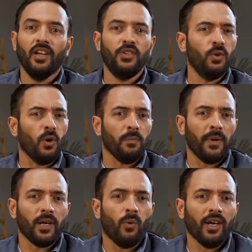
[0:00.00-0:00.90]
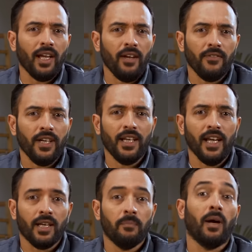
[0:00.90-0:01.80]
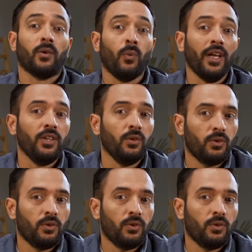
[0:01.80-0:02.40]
You don't pick one every day, but when you